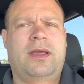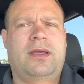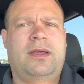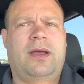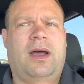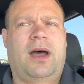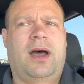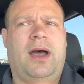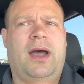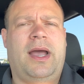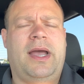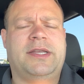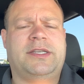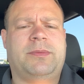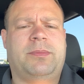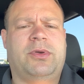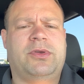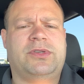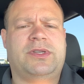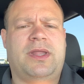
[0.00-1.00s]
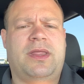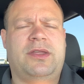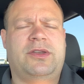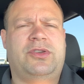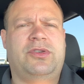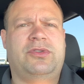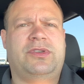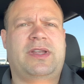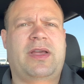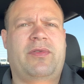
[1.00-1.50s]
as opposed to the
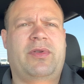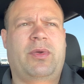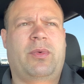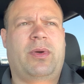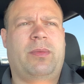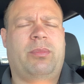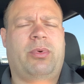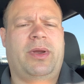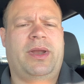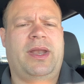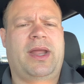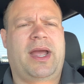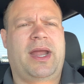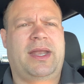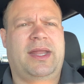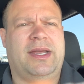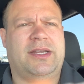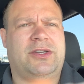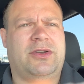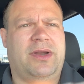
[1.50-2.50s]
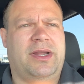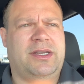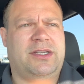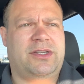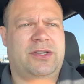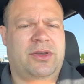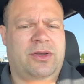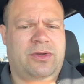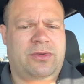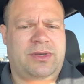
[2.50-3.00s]
271.9 yesterday.
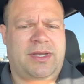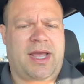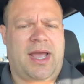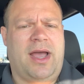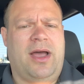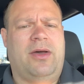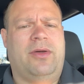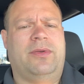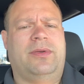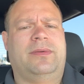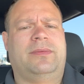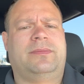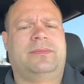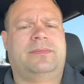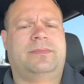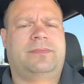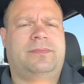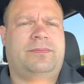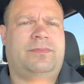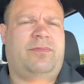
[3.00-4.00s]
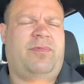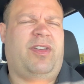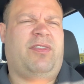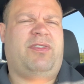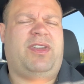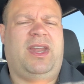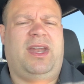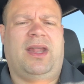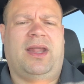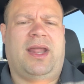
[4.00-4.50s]
So down
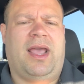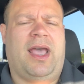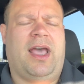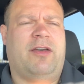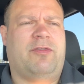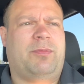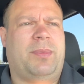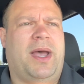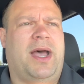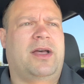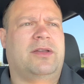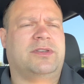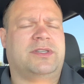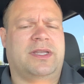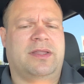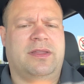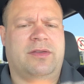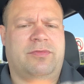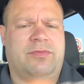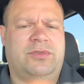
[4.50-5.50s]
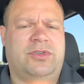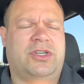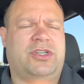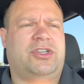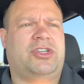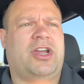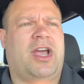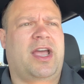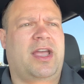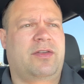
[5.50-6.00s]
15.5 pounds in
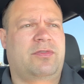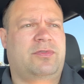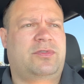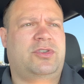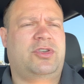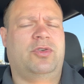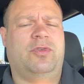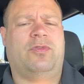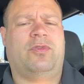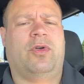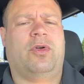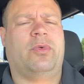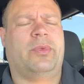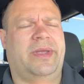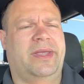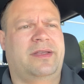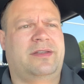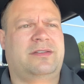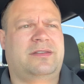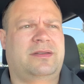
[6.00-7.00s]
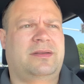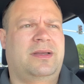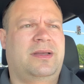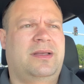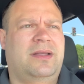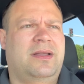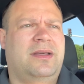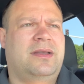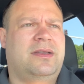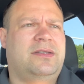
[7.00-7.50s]
just shy of 2 full weeks.
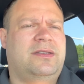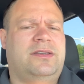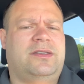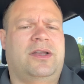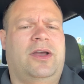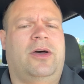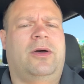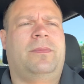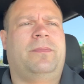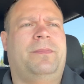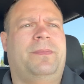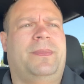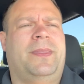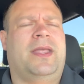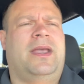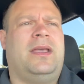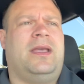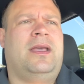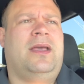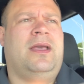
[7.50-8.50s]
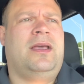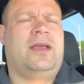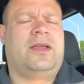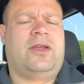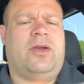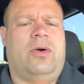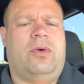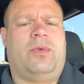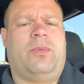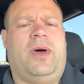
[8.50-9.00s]
So
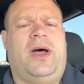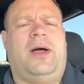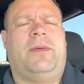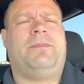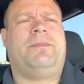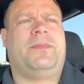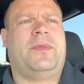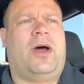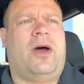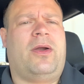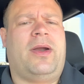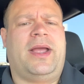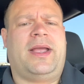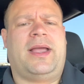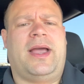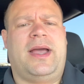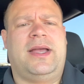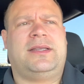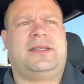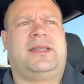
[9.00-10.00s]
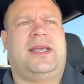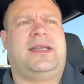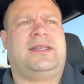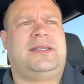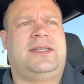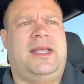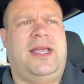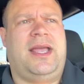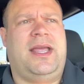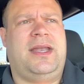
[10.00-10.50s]
going well. All right, guys,
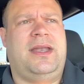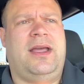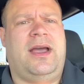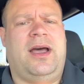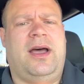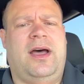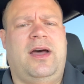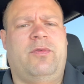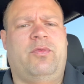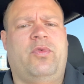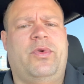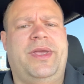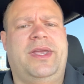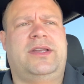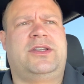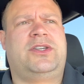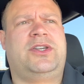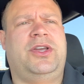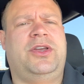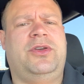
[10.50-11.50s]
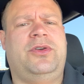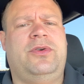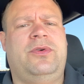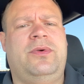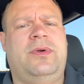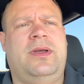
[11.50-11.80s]
that's the end of week 2